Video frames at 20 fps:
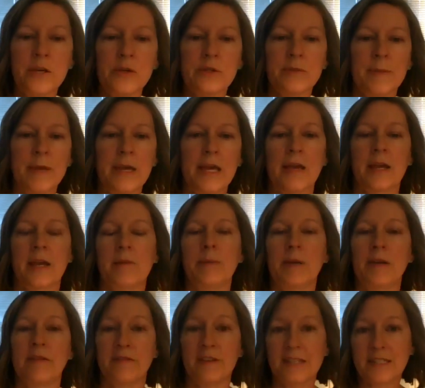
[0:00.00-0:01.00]
it can
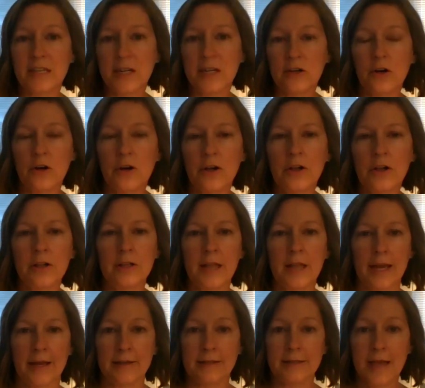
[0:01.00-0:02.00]
be physical,
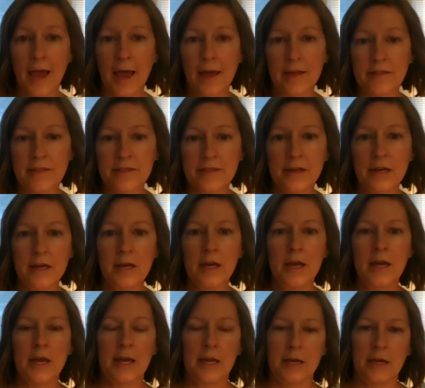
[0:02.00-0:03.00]
like a death.
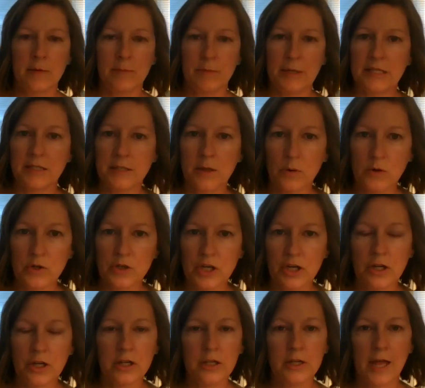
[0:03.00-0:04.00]
It can be
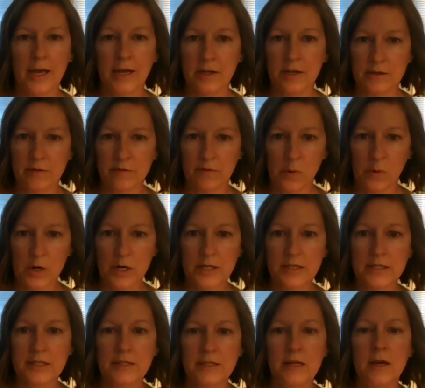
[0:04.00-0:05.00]
social, like a
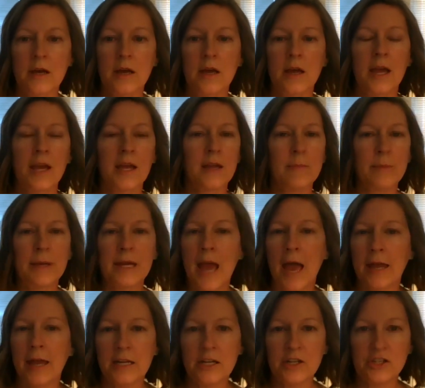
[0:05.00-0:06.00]
divorce. It can
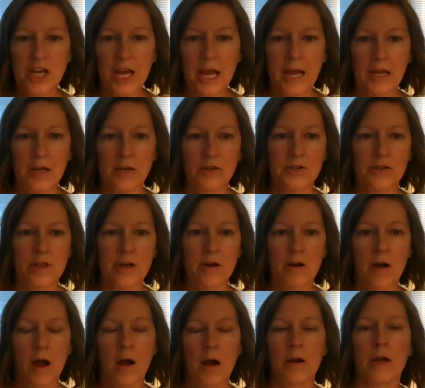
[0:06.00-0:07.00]
be any change.
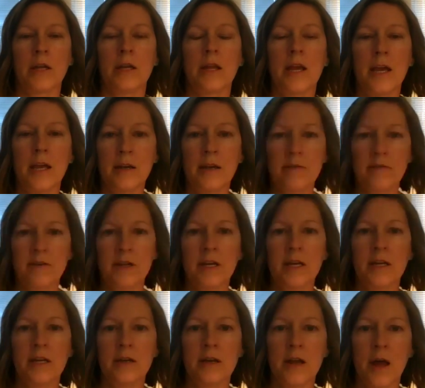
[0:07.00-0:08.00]
There are an
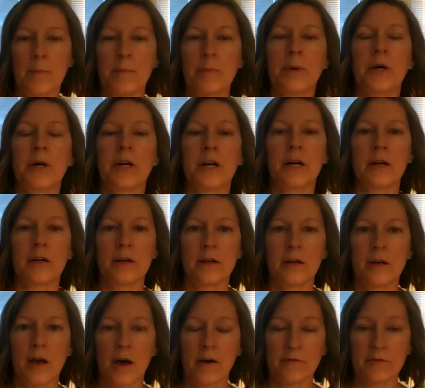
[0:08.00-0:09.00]
infinite number
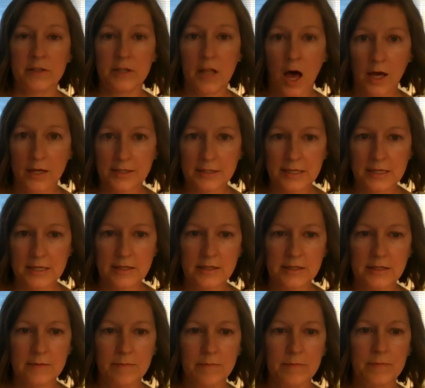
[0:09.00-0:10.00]
of losses.